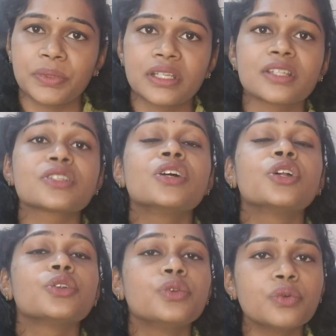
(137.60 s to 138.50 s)
periods,
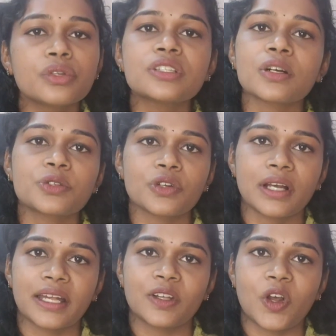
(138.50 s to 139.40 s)
do reach out to your
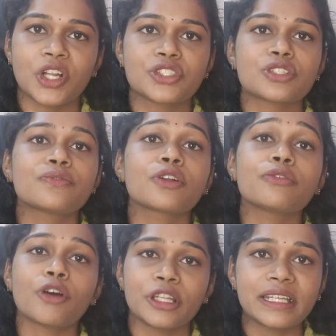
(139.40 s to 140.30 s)
gynecologist for a
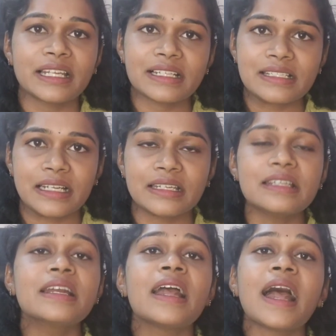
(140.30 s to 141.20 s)
follicular
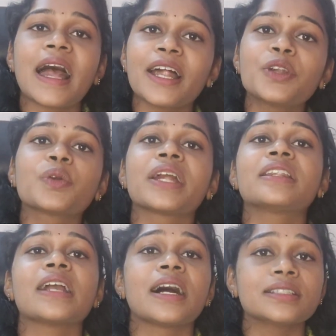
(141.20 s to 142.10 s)
study and to
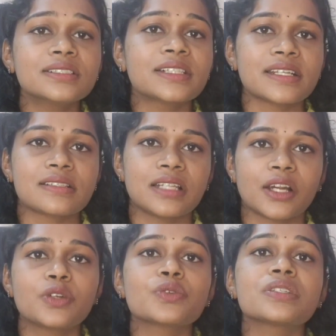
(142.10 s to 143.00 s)
get the other tests
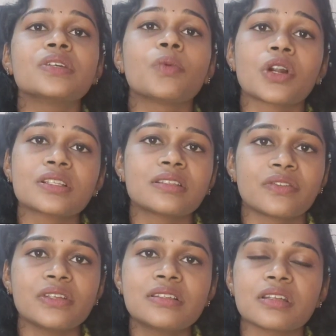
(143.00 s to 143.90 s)
done to see what is the
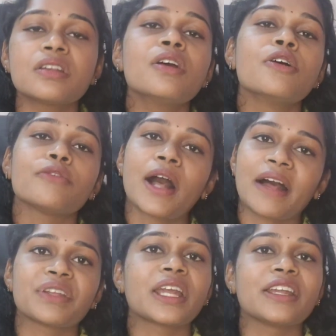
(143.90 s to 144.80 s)
reason for
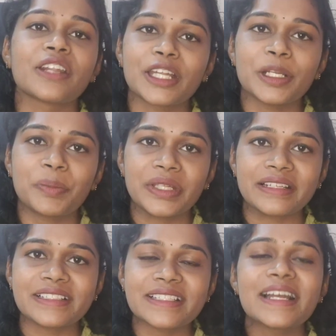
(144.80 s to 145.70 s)
having irregular
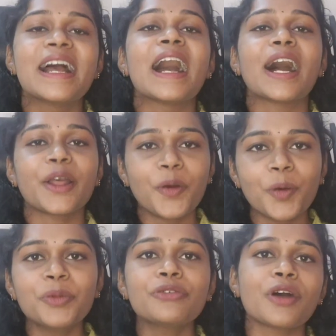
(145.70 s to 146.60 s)
periods. I
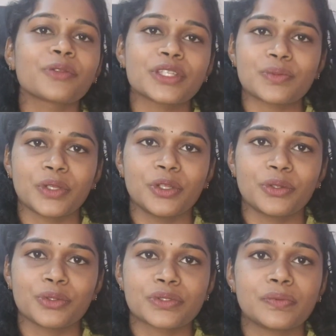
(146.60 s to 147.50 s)
hope you found this
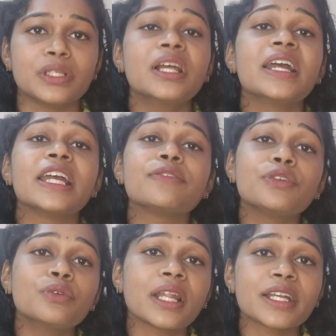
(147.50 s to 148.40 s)
video useful.
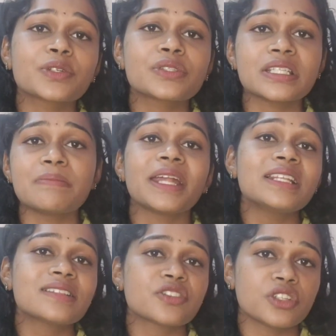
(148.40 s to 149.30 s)
If you like to see
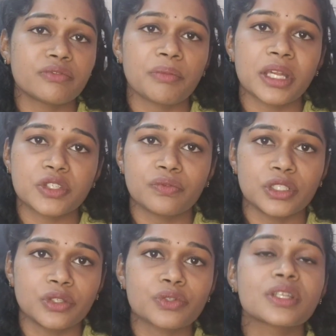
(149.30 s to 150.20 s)
many such informative
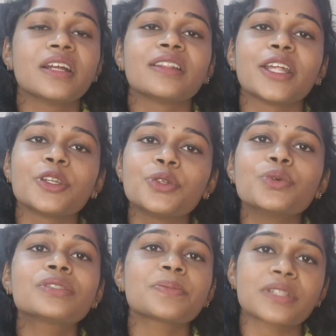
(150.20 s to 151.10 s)
videos, then
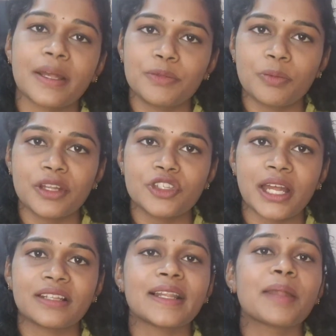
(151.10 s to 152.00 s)
do subscribe to my
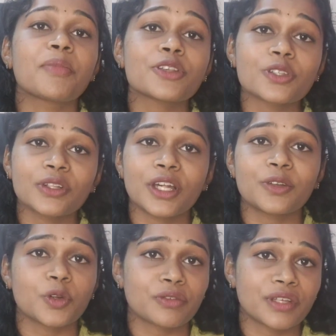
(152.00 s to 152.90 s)
channel and press on
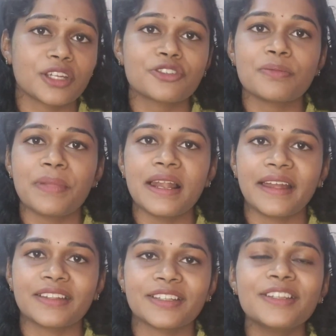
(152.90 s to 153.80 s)
that notification bell
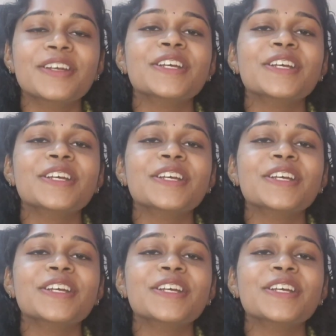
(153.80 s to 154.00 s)
icon